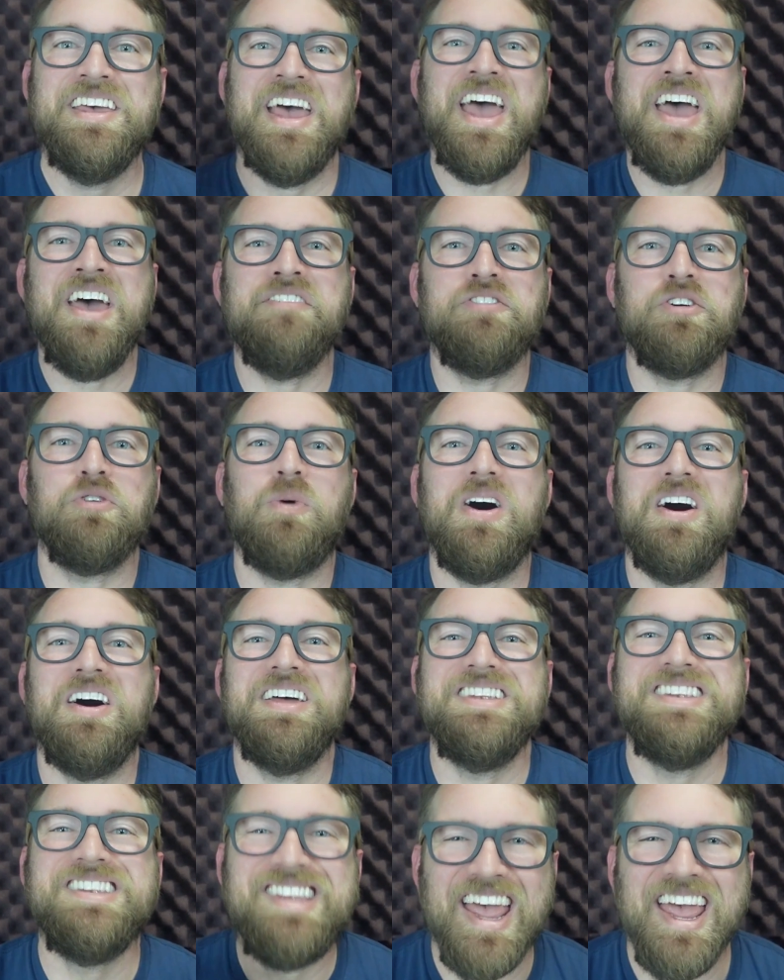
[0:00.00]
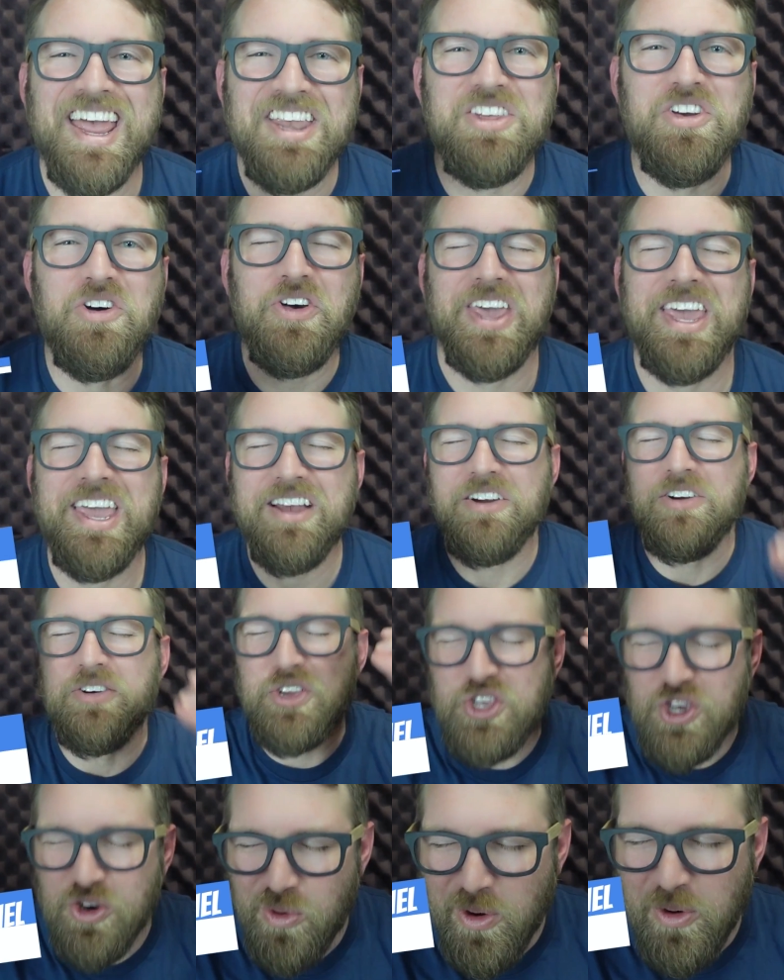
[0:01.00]
Hey everyone, Daniel here.
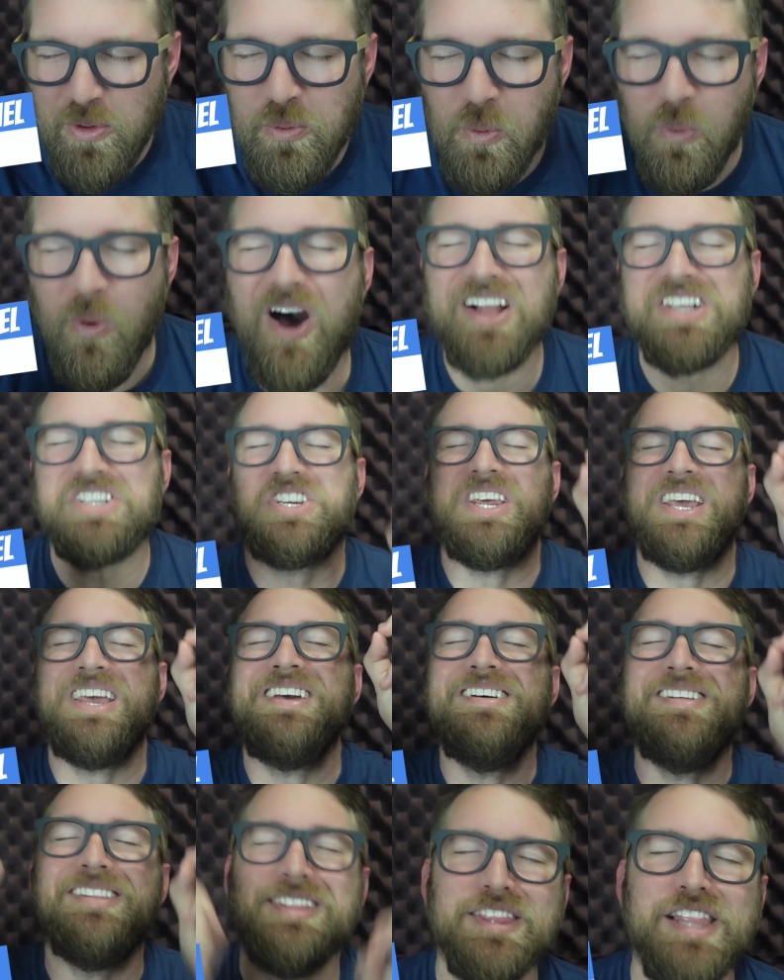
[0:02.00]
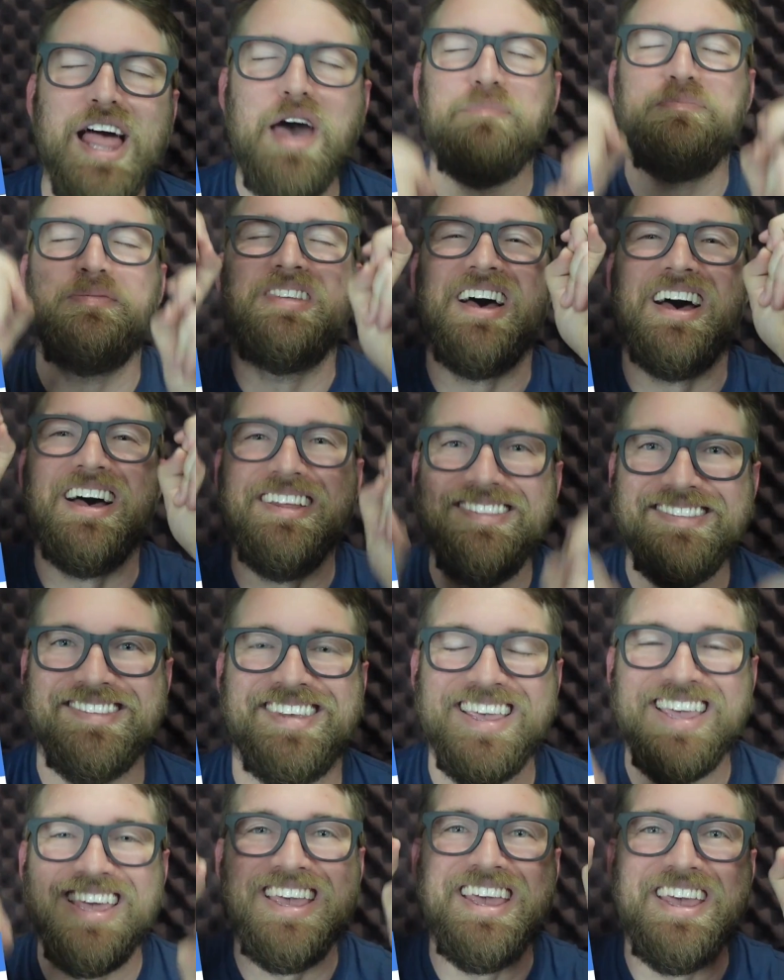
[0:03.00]
You're watching Lepta
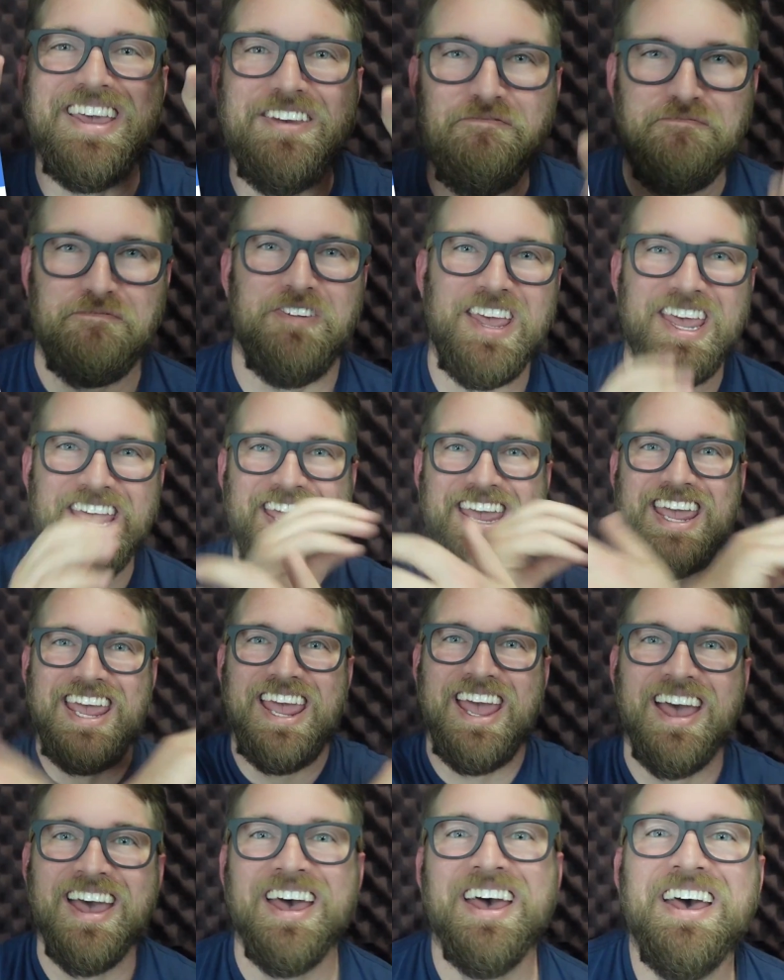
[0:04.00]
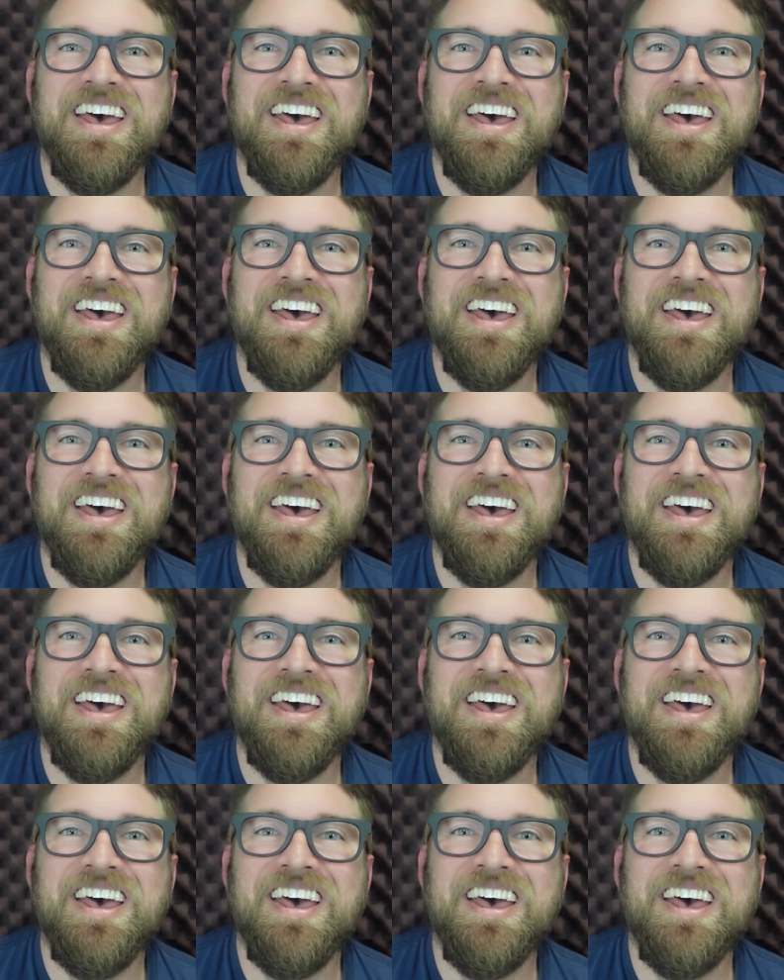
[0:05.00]
TV.